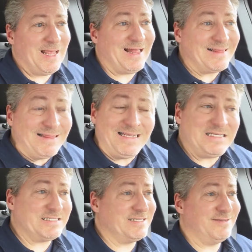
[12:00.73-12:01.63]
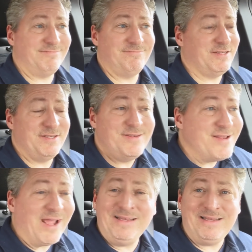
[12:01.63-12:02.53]
At least
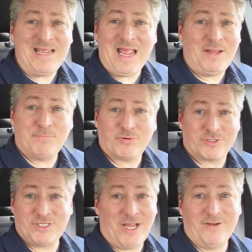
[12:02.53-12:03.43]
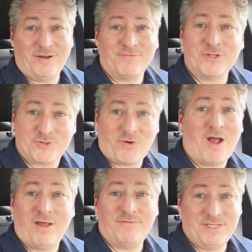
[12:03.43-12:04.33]
98% of the
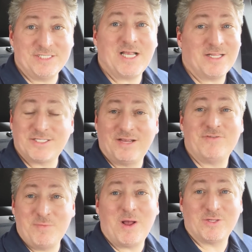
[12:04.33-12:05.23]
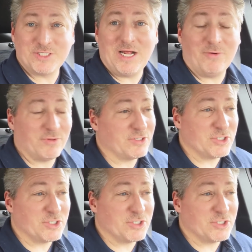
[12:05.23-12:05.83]
drive is at 70 miles an hour.